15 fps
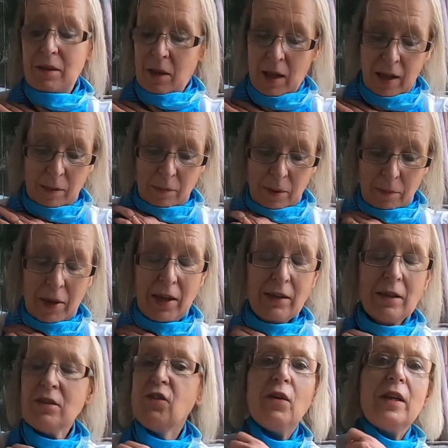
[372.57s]
uh,
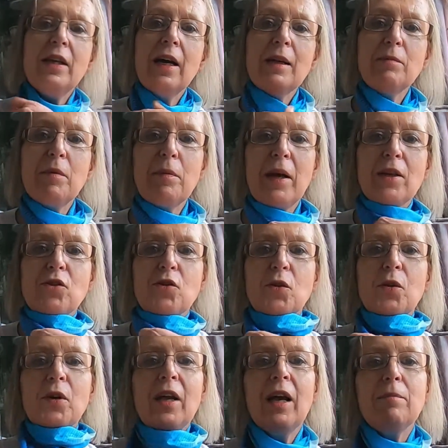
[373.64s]
Perpet- sorry, Light
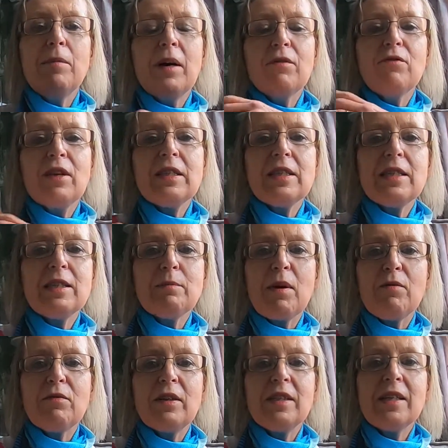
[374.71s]
Perpetual by Francis
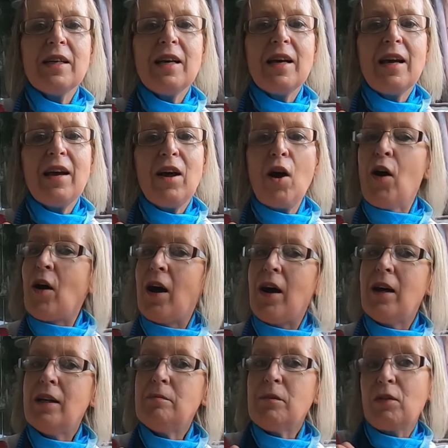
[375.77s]
Spufford.
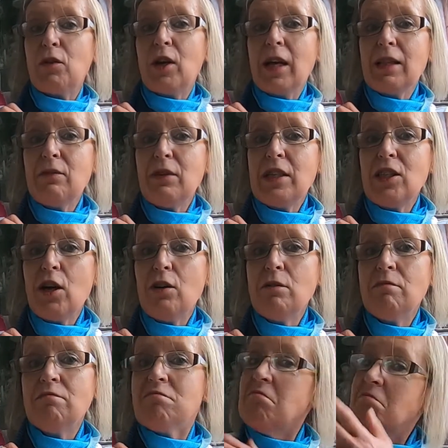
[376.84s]
Um, if you like the video,
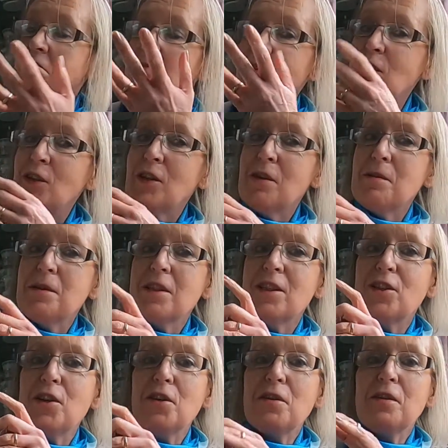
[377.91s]
you know what to
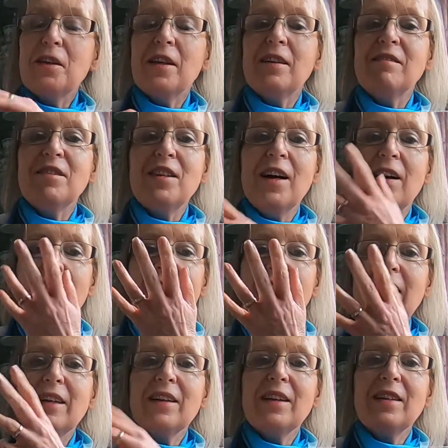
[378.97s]
do.
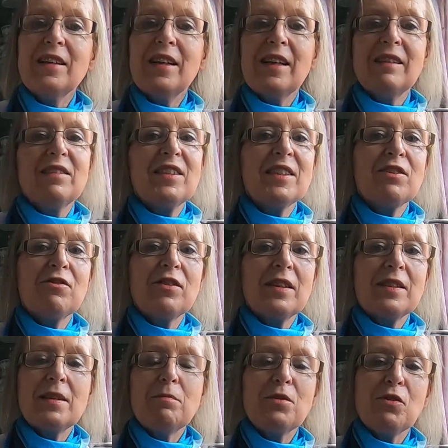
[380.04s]
Like,
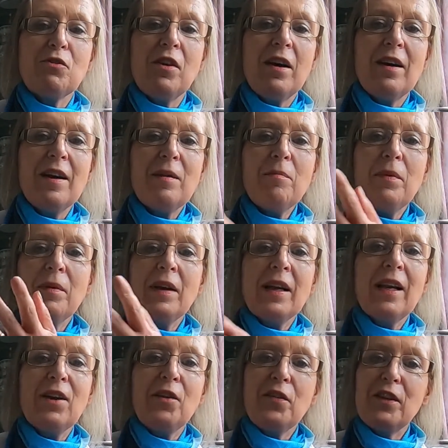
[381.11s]
subscribe,
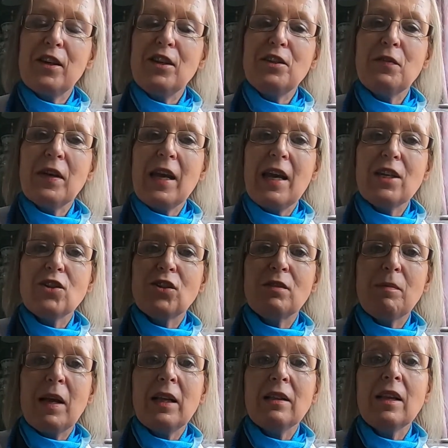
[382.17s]
click on the
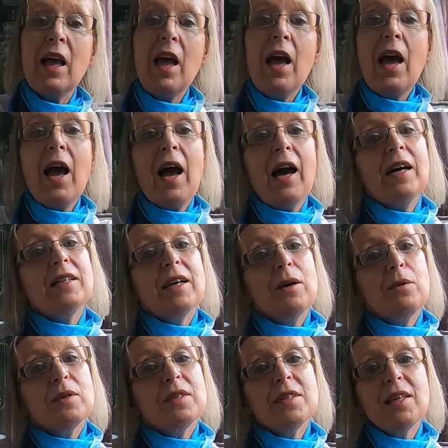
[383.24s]
notification bell, and I
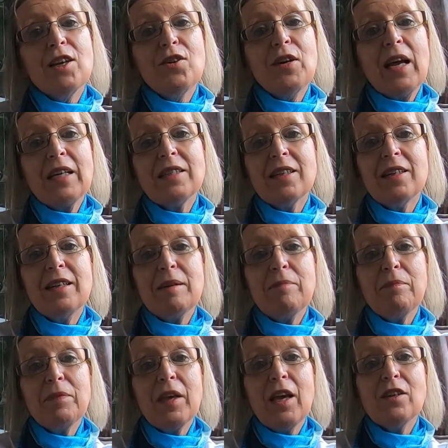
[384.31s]
will see you next
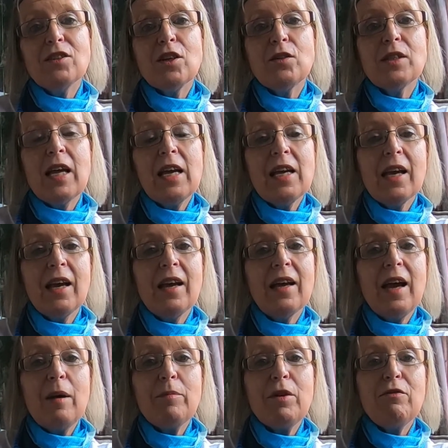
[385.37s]
time. So take
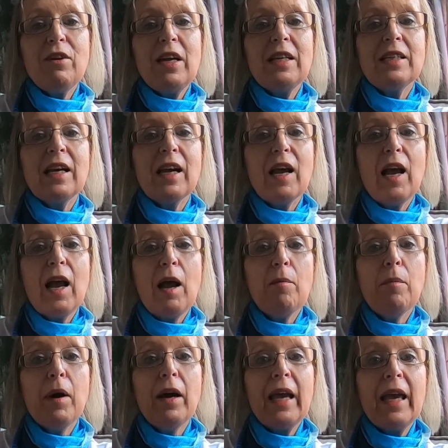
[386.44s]
care, happy reading.
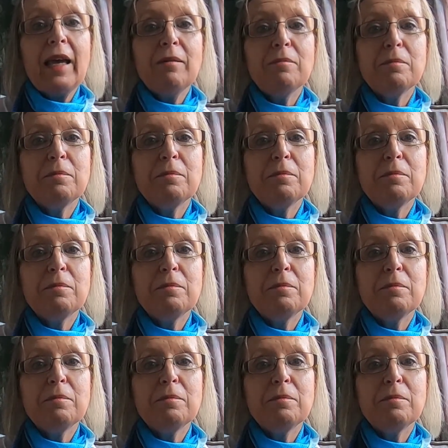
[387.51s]
Bye.